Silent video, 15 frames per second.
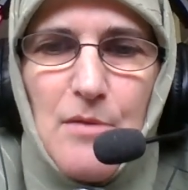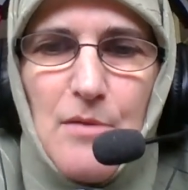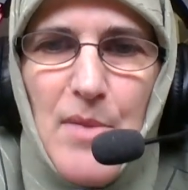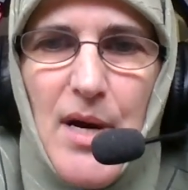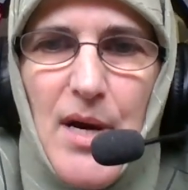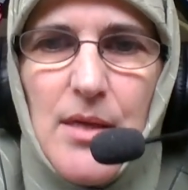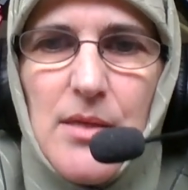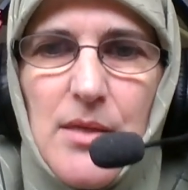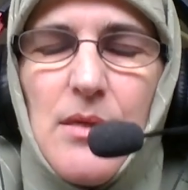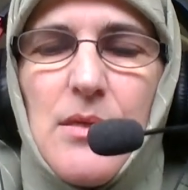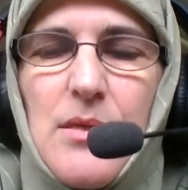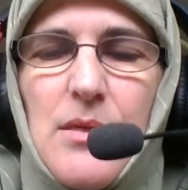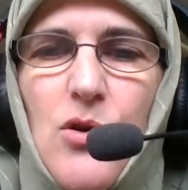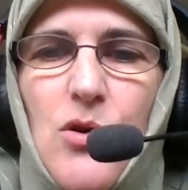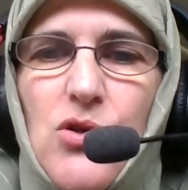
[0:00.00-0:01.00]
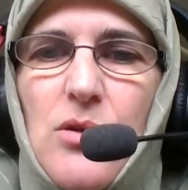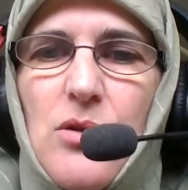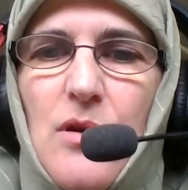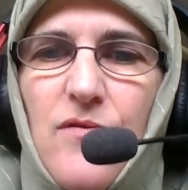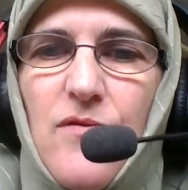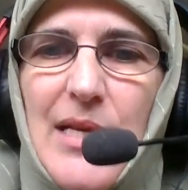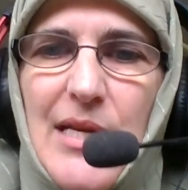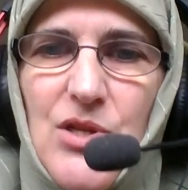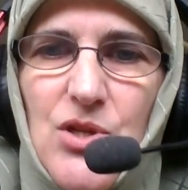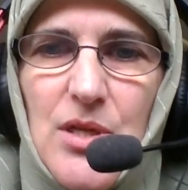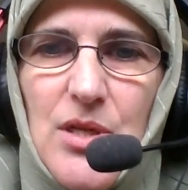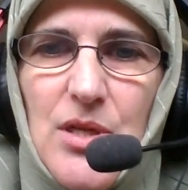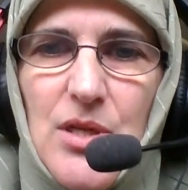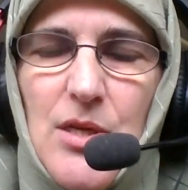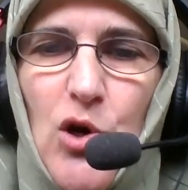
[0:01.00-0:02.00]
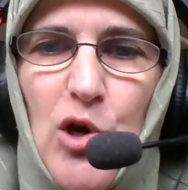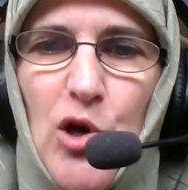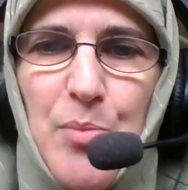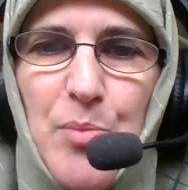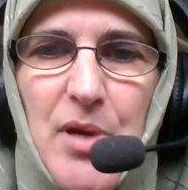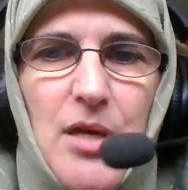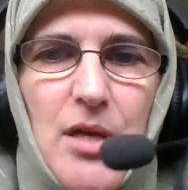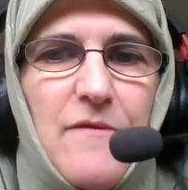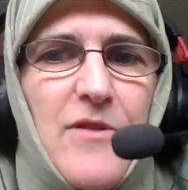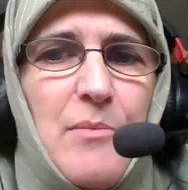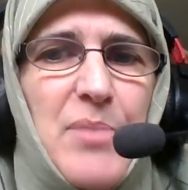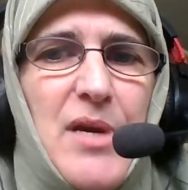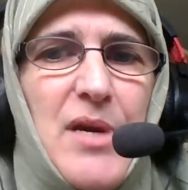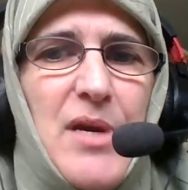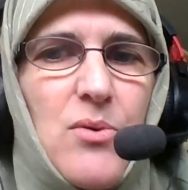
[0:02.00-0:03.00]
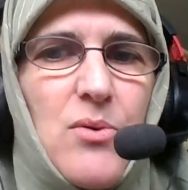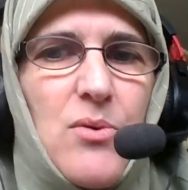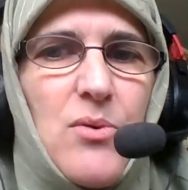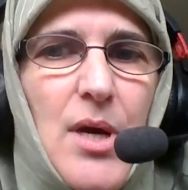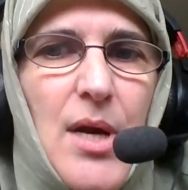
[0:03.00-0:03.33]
the Marxist notion of religion as the opium of the people,